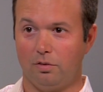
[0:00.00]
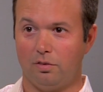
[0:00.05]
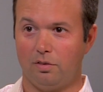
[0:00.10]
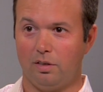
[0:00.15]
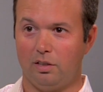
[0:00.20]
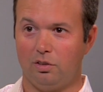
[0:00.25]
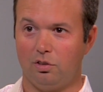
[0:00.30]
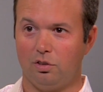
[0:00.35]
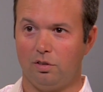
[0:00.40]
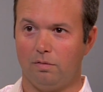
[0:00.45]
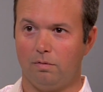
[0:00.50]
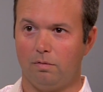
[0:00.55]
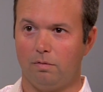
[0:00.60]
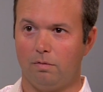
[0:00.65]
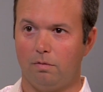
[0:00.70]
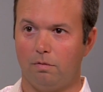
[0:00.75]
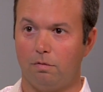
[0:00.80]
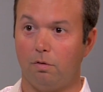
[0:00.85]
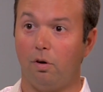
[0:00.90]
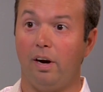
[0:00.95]
station
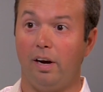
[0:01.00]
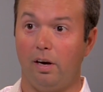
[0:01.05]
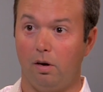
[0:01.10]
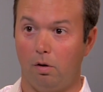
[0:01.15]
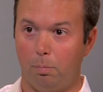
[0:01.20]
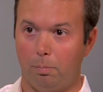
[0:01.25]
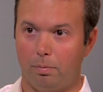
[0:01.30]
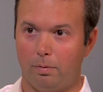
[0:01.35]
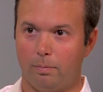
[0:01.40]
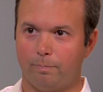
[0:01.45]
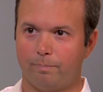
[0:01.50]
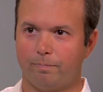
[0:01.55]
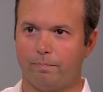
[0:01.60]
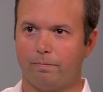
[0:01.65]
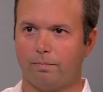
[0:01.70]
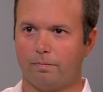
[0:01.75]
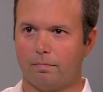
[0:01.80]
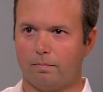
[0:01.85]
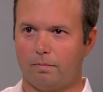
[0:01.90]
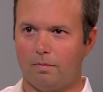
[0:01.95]
for help.
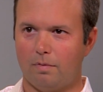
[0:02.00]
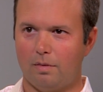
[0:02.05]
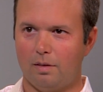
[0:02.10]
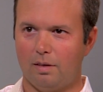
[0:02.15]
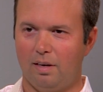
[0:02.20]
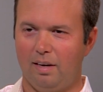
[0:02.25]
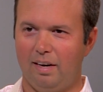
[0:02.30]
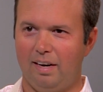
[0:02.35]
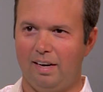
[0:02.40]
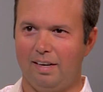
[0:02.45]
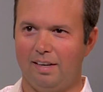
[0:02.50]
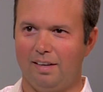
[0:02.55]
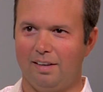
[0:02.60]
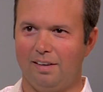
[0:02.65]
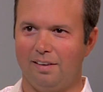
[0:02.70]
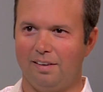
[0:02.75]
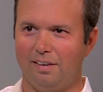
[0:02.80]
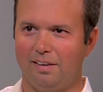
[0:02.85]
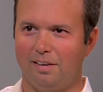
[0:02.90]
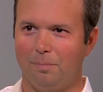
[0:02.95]
And
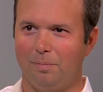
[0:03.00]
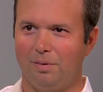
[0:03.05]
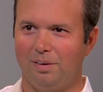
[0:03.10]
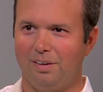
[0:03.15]
don't